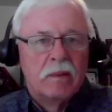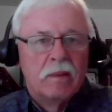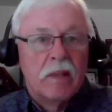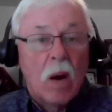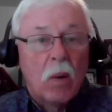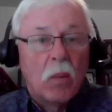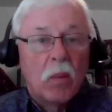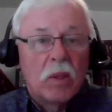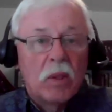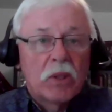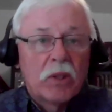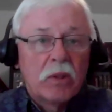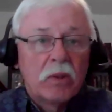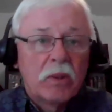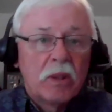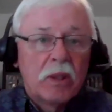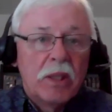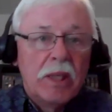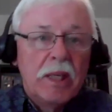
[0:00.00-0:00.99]
Now, we're
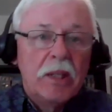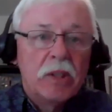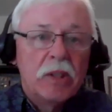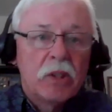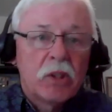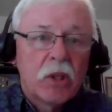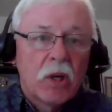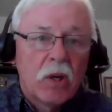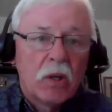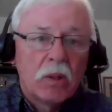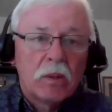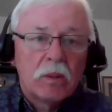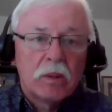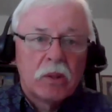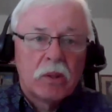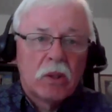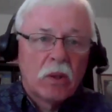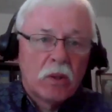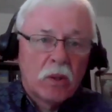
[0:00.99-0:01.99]
still going to need salt,
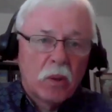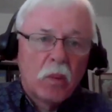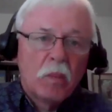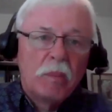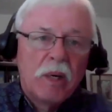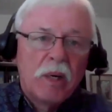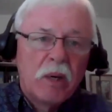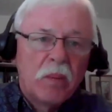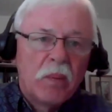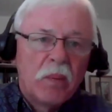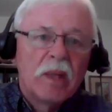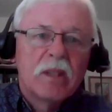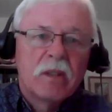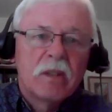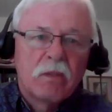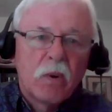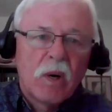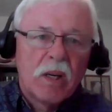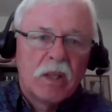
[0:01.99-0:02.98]
so there will be a
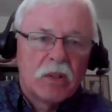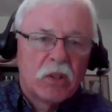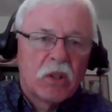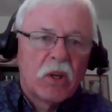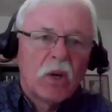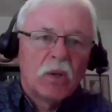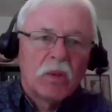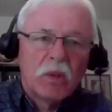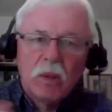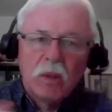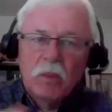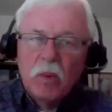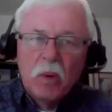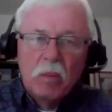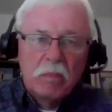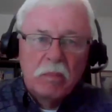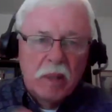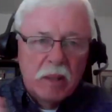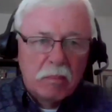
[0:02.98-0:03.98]
reservoir of salt that
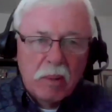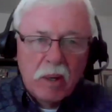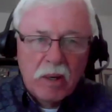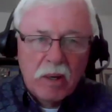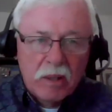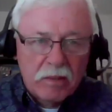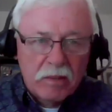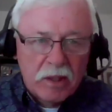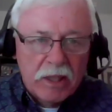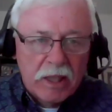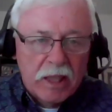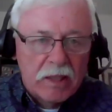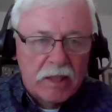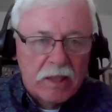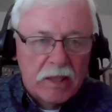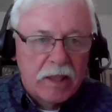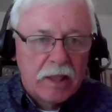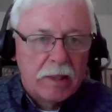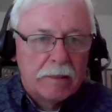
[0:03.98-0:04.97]
won't be a part of the
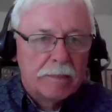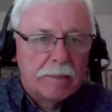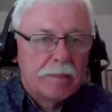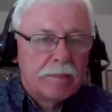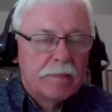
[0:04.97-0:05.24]
Dead Sea.